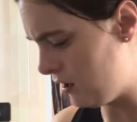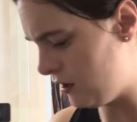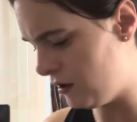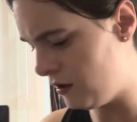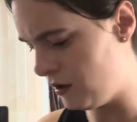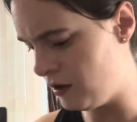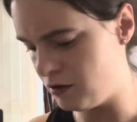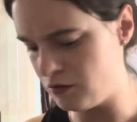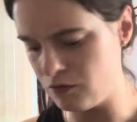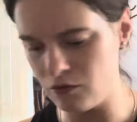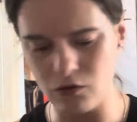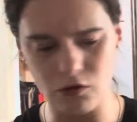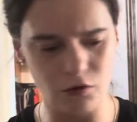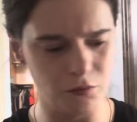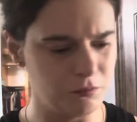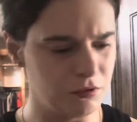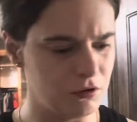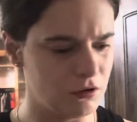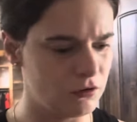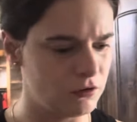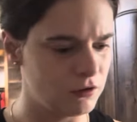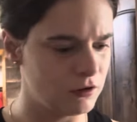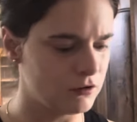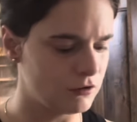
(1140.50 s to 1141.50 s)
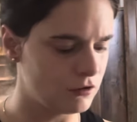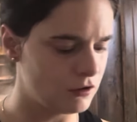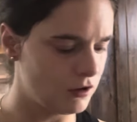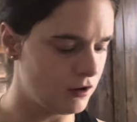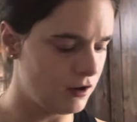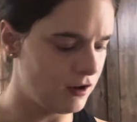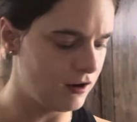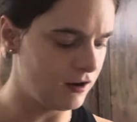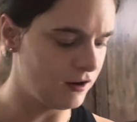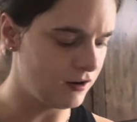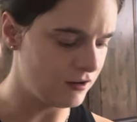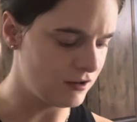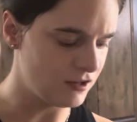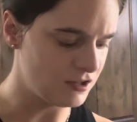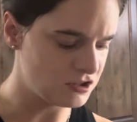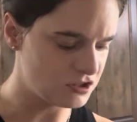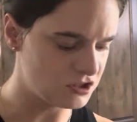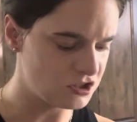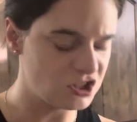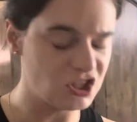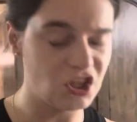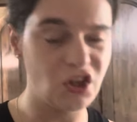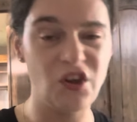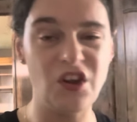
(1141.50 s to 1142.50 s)
Adderall pill the other day. It's
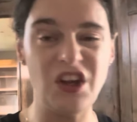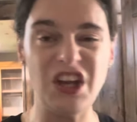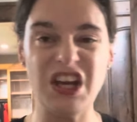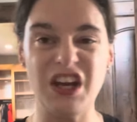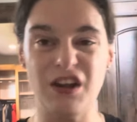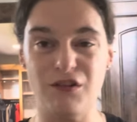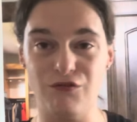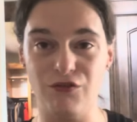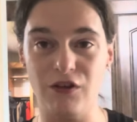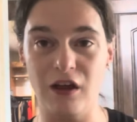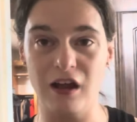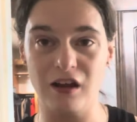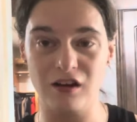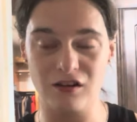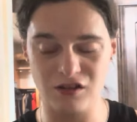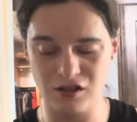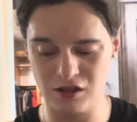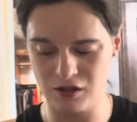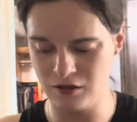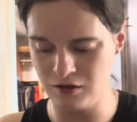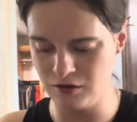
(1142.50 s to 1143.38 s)
still in effect.